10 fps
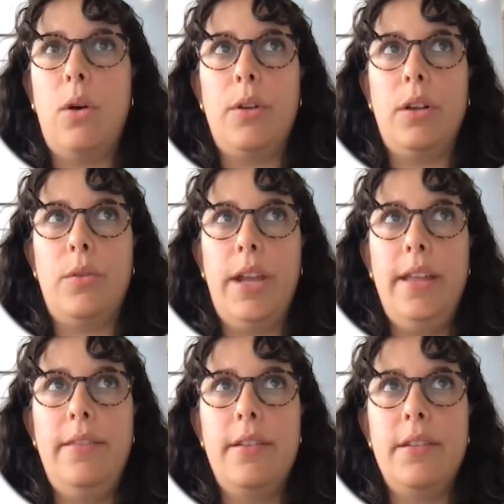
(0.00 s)
I will
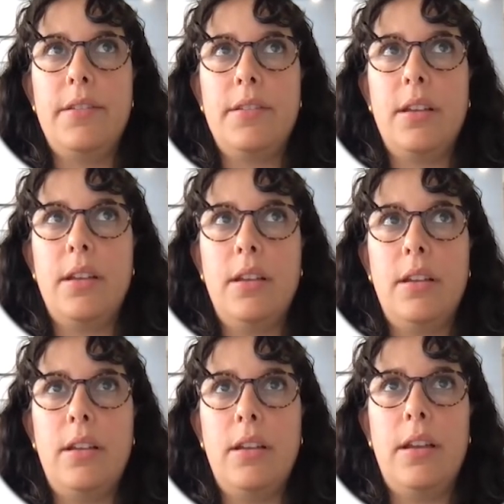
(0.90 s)
create this.
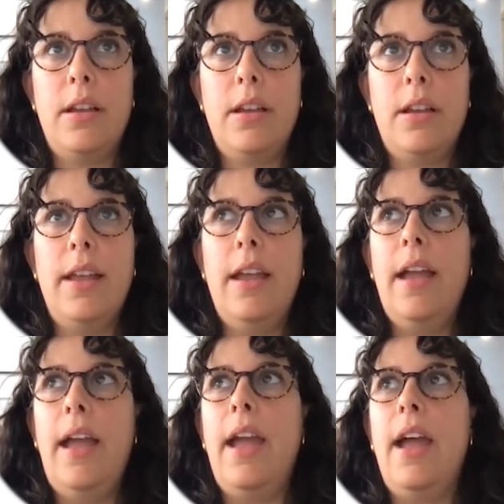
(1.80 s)

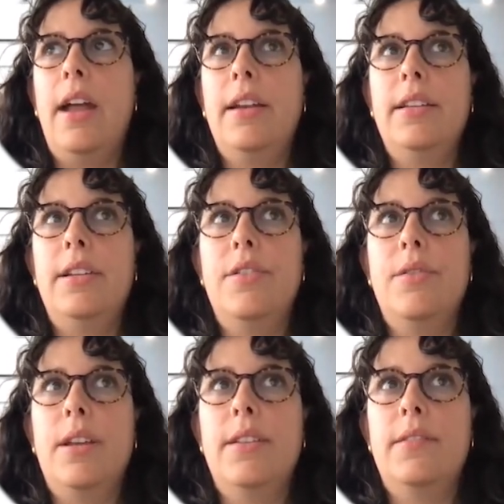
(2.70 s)
And here
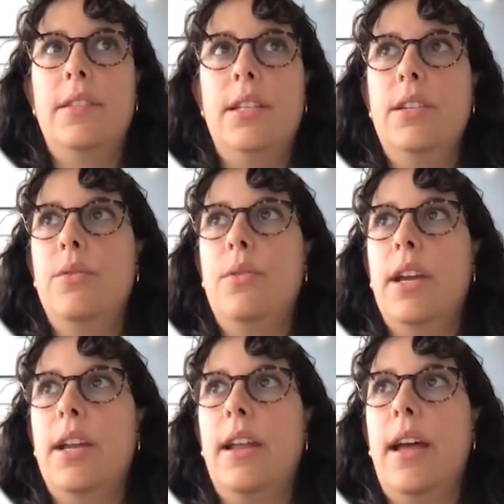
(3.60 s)
you can see you
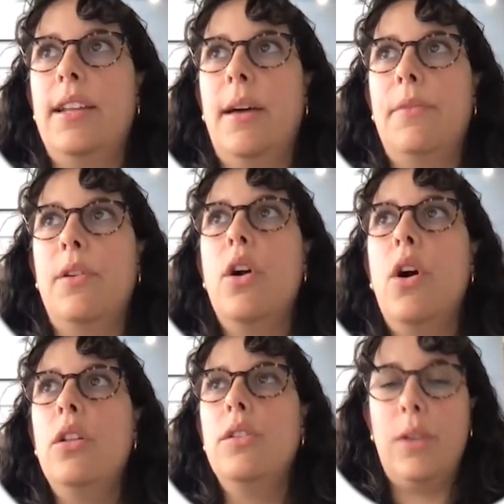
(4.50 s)
can adapt the
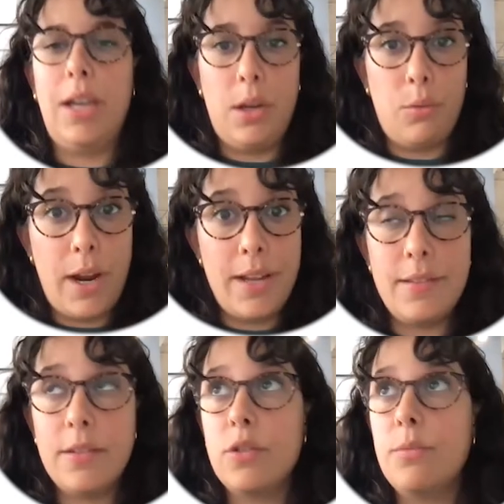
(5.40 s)
goal, you can
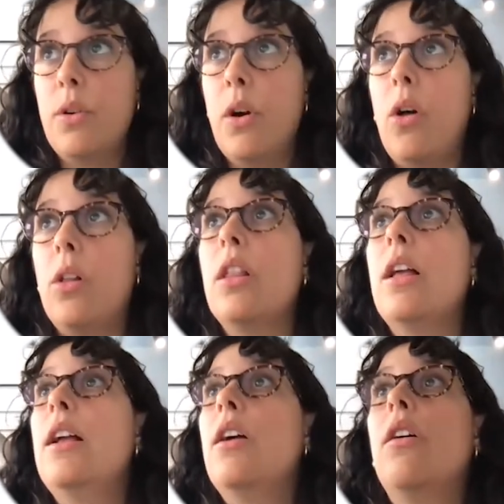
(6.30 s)
erase the sub goal
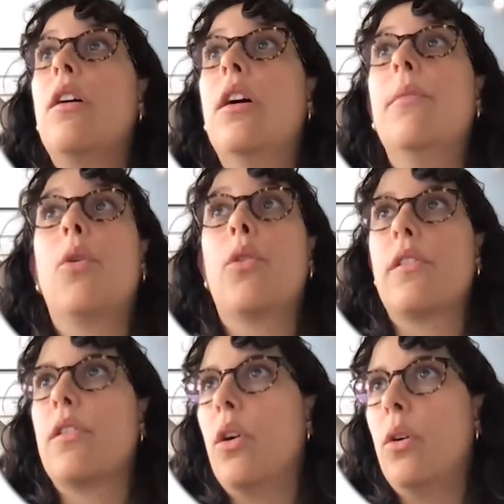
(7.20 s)
or
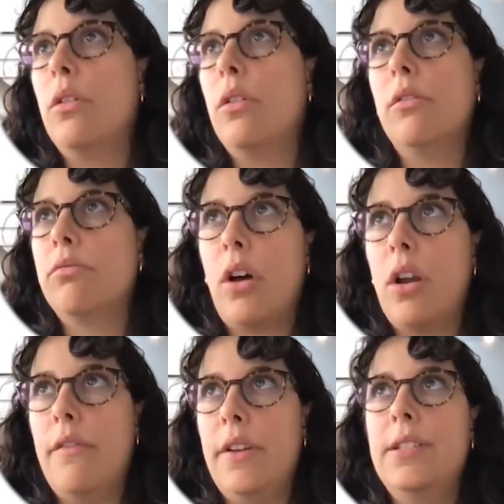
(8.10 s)
the goal,
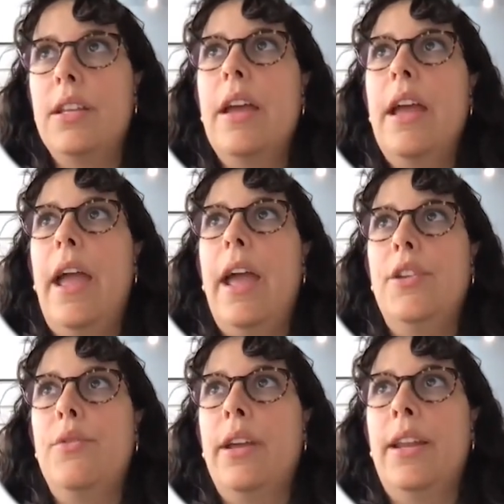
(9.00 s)
all of it, and
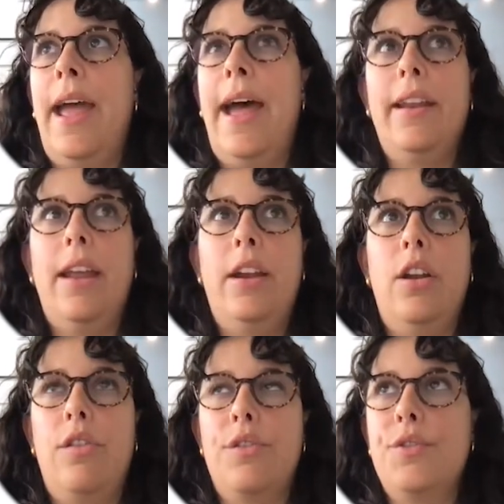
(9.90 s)
you can add
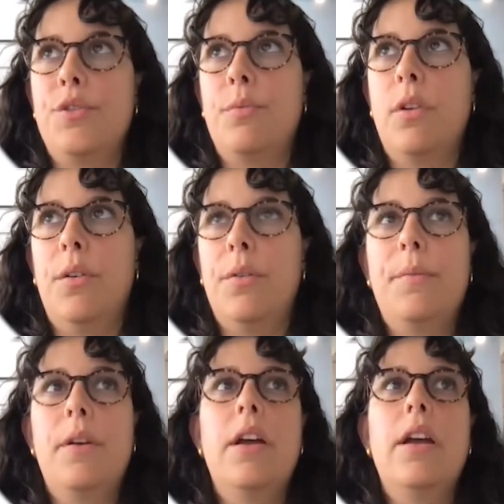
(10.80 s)
another sub goal.
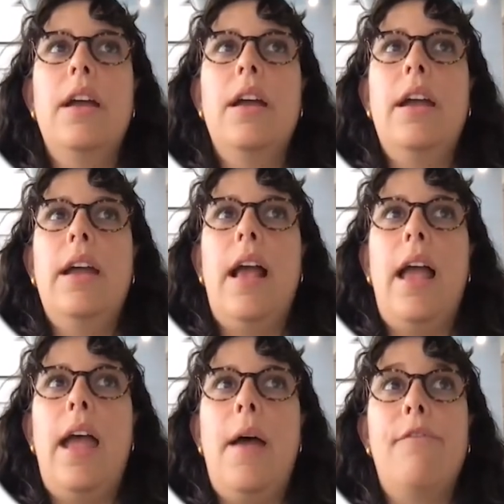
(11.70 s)

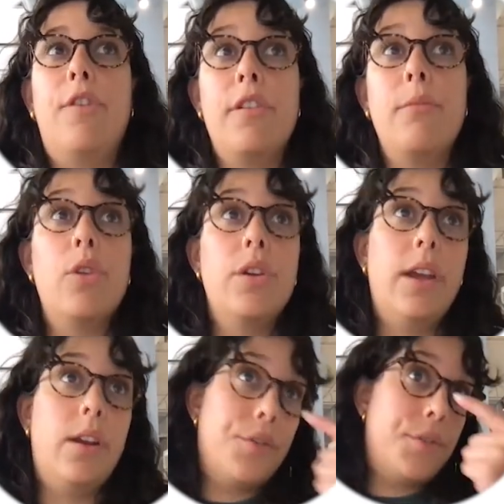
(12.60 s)
And furthermore, you
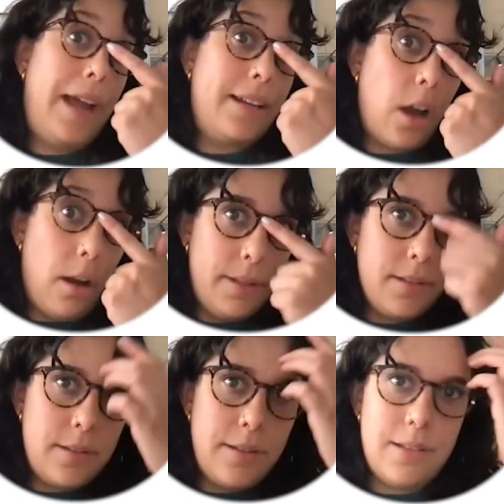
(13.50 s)
can also add
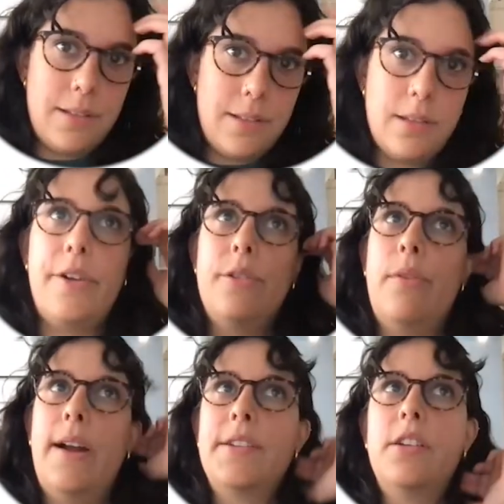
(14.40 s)
comments. This is very
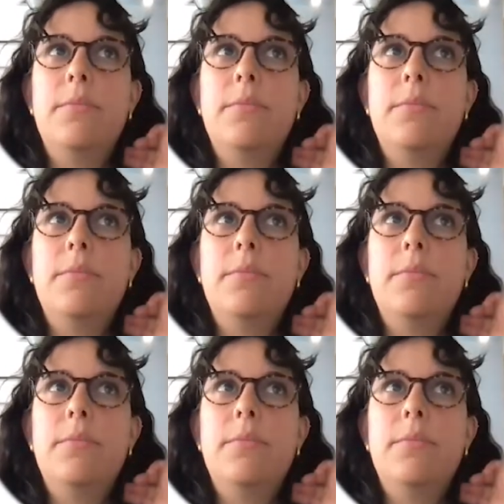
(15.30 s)
practical